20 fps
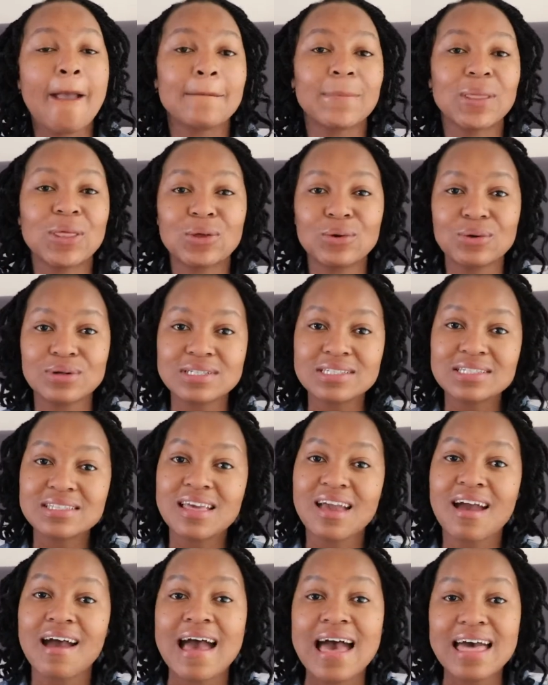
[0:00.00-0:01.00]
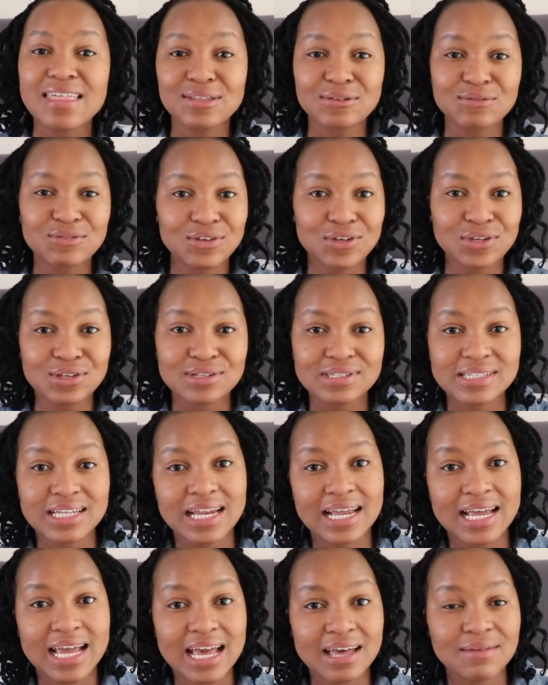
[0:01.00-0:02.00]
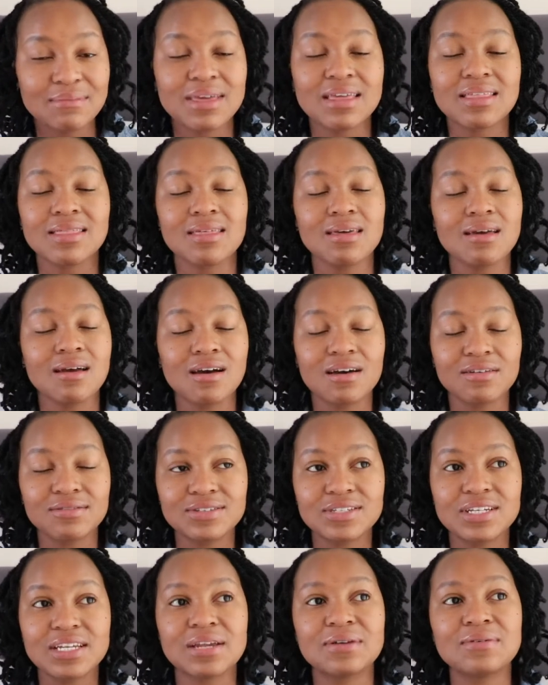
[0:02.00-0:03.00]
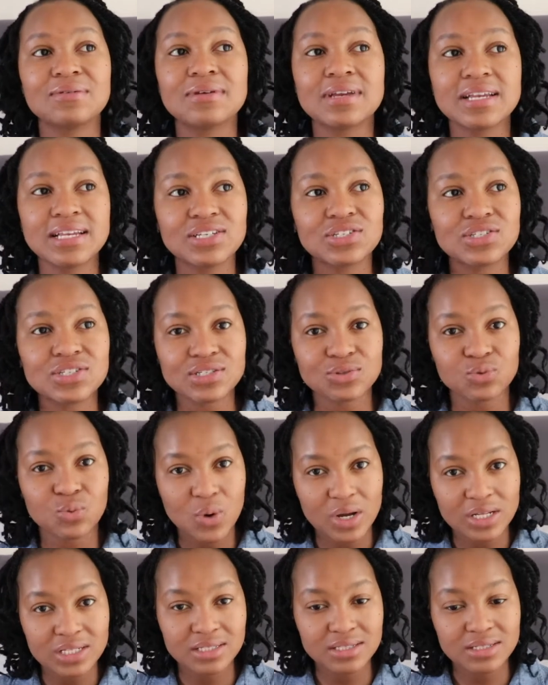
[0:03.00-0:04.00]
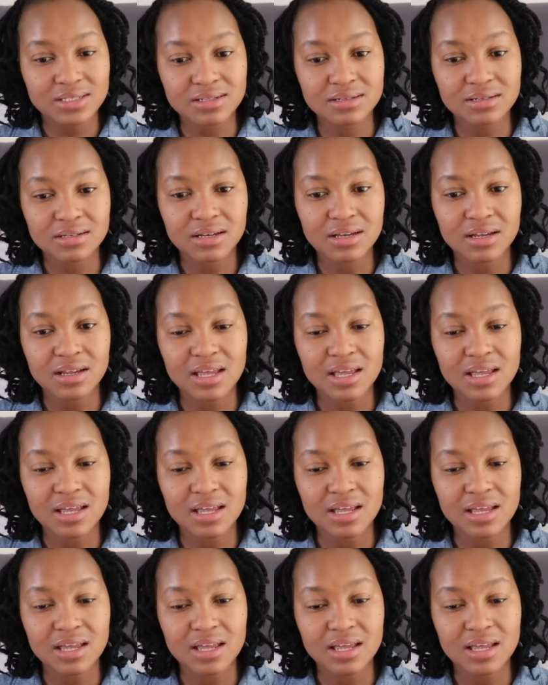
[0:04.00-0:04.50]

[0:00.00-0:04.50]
because there are other videos that are coming thereafter, and I really just want